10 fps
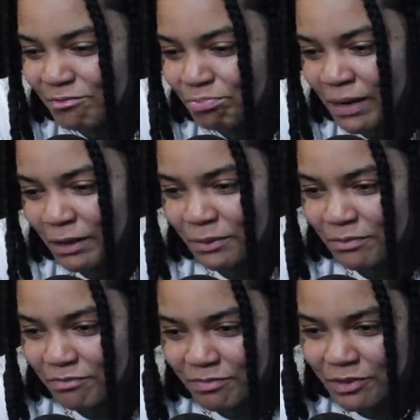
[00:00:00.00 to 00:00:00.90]
back
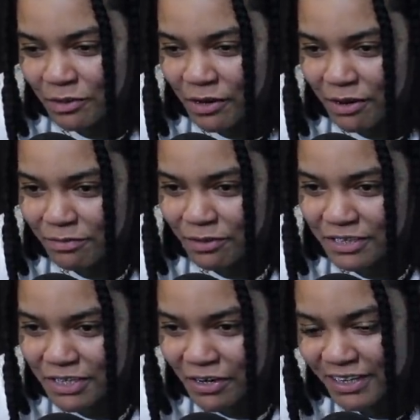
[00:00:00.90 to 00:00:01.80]
when, you know, I first
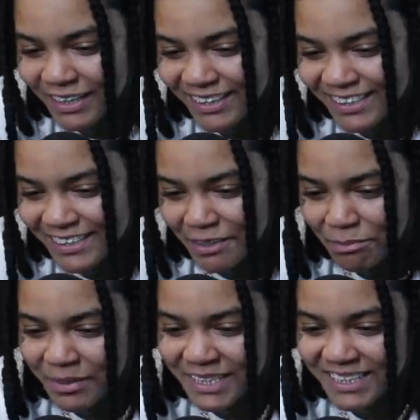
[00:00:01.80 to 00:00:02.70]
started getting into the
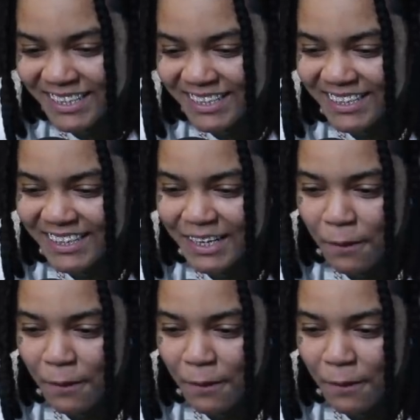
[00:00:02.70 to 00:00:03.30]
business. Yeah.